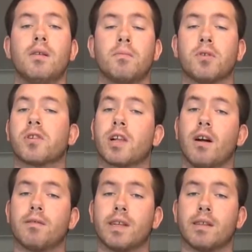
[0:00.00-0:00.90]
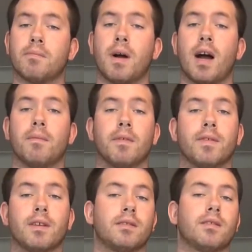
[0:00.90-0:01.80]
Put shelves on the bottom
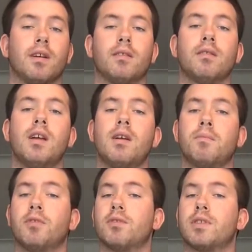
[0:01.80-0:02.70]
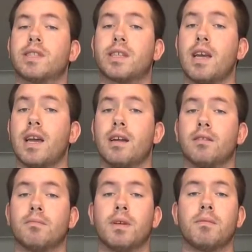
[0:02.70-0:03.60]
of it, build a
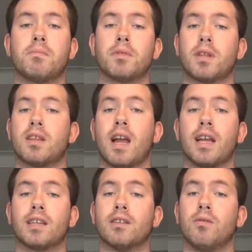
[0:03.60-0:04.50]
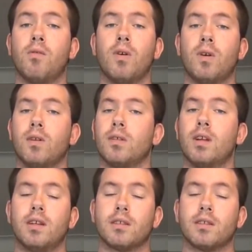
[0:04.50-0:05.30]
stand, maybe put the tank in a wall.